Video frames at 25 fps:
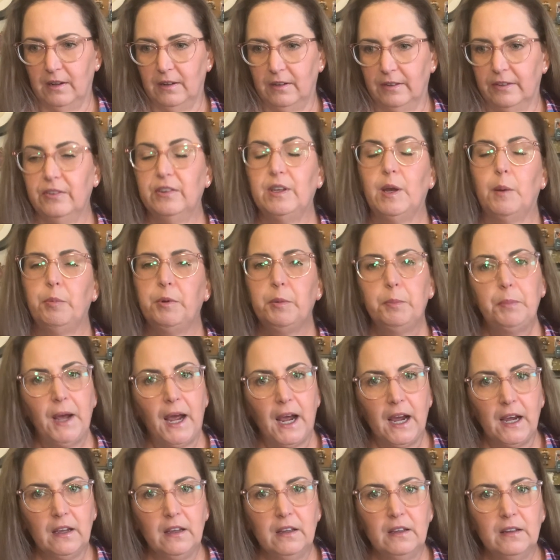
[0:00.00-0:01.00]
stepped
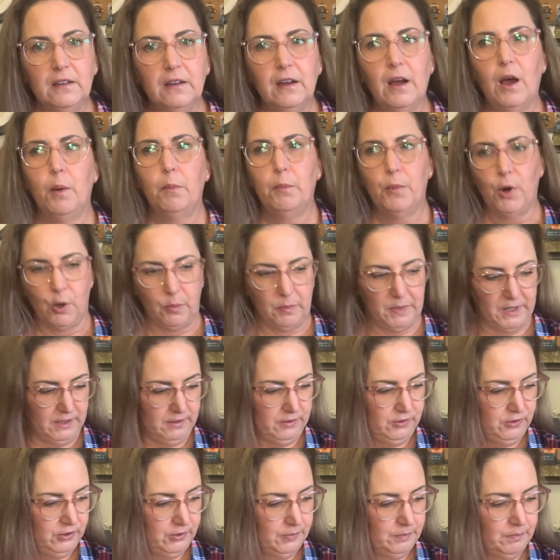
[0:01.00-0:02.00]
back a
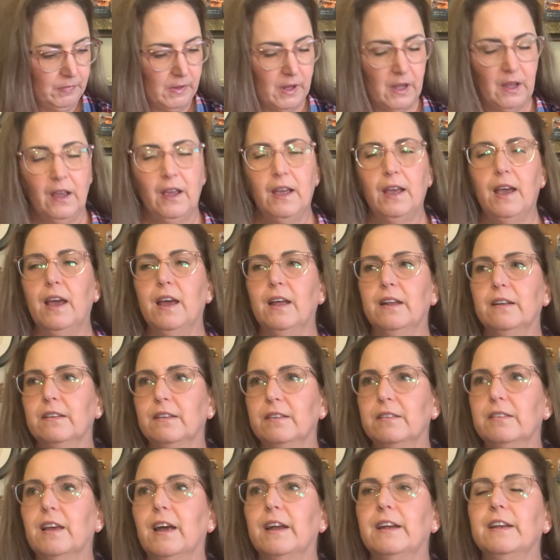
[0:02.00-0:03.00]
moment and
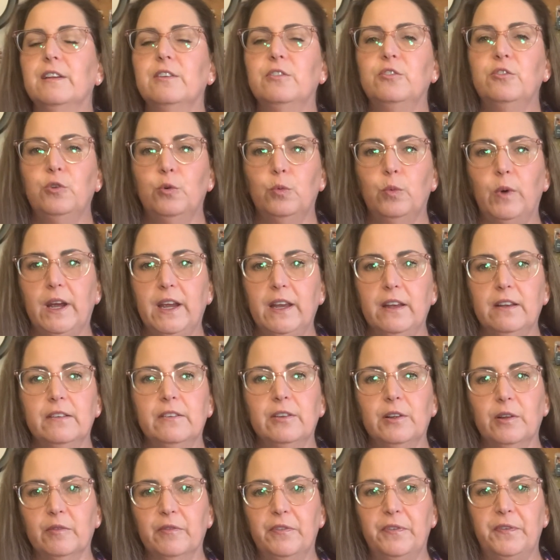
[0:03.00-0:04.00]
decided to wait
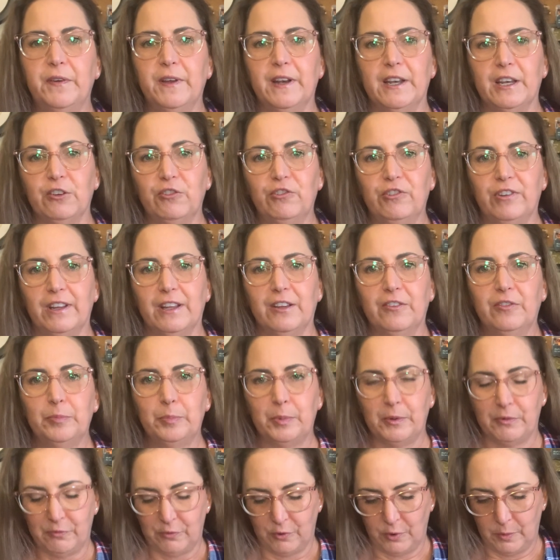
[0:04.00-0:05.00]
until I'm finished this
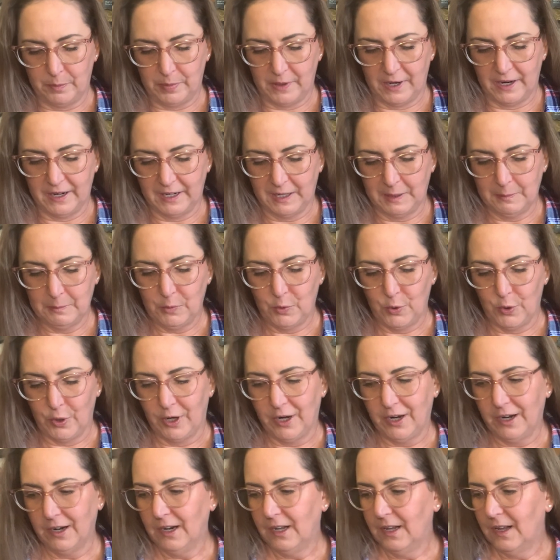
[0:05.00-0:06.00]
before buying
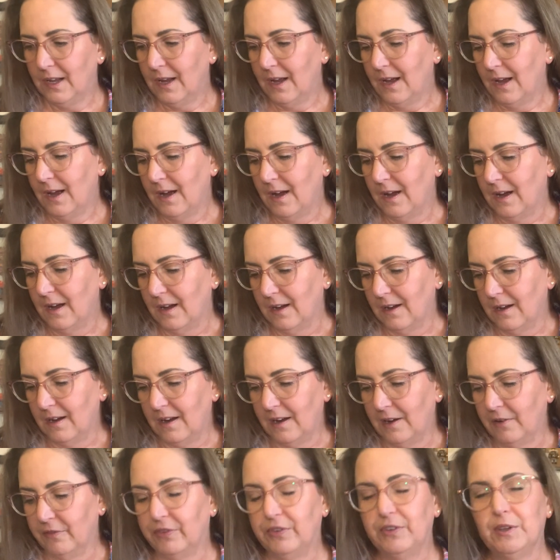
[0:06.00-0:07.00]
more
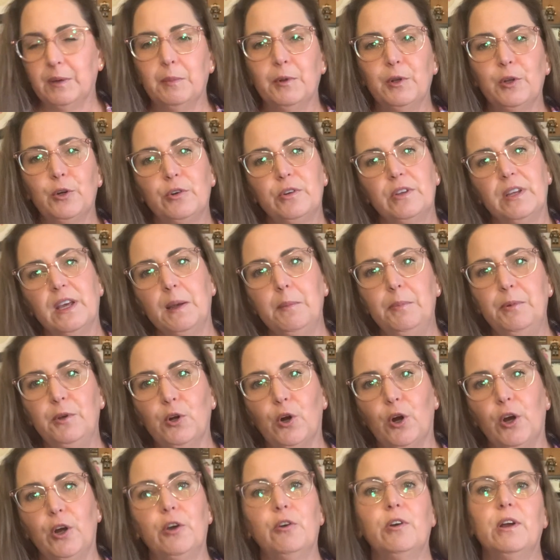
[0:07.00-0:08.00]
of similar type
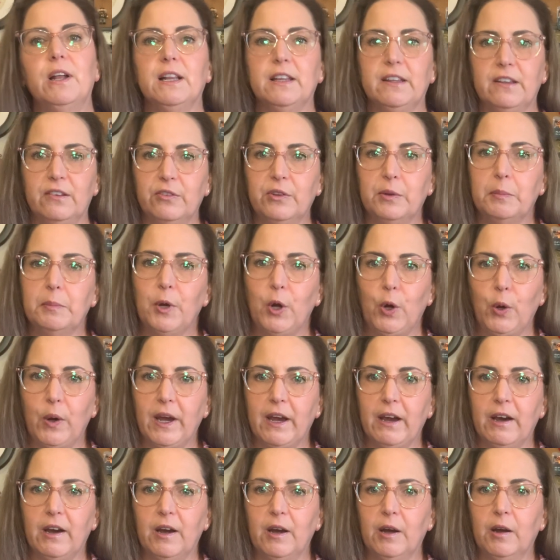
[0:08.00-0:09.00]
yarn, or at least the
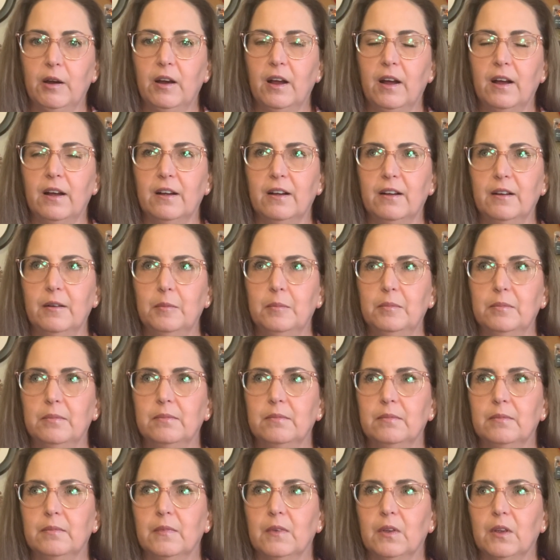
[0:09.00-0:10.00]
mohair,
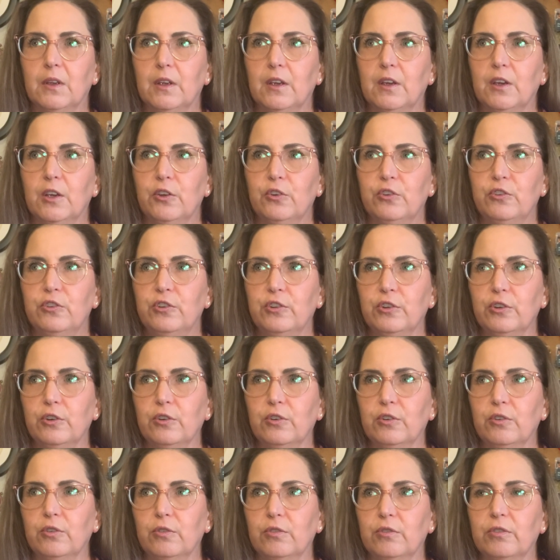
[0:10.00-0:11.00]

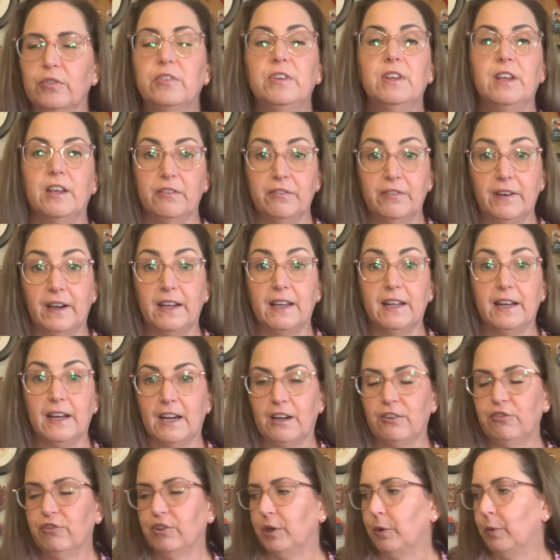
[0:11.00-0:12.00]
to see if I can
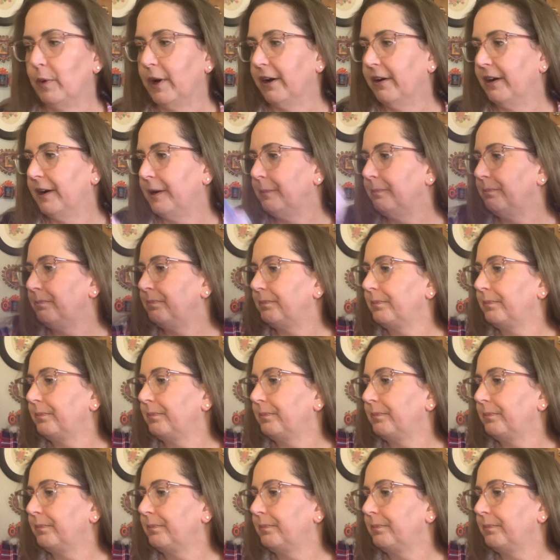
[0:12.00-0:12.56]
actually wear it.